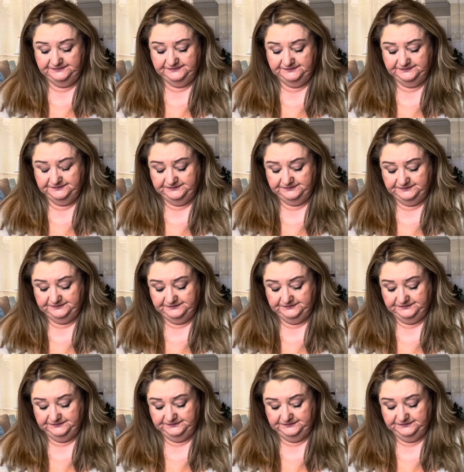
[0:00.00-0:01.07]

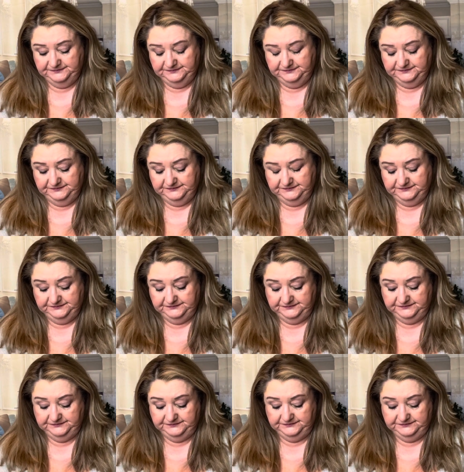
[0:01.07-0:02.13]

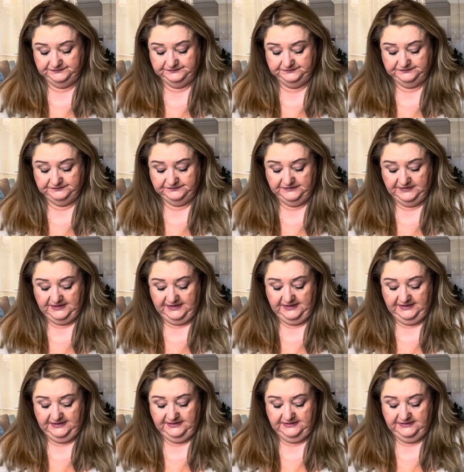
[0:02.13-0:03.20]

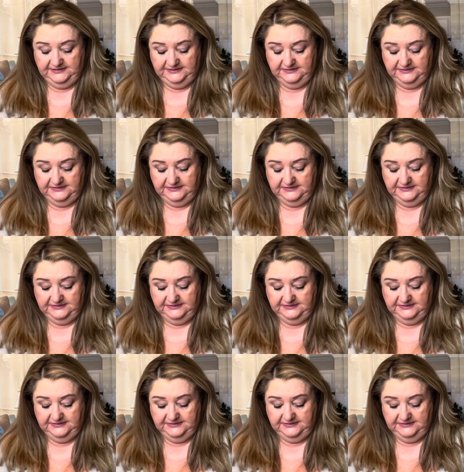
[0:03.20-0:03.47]
(no one is talking)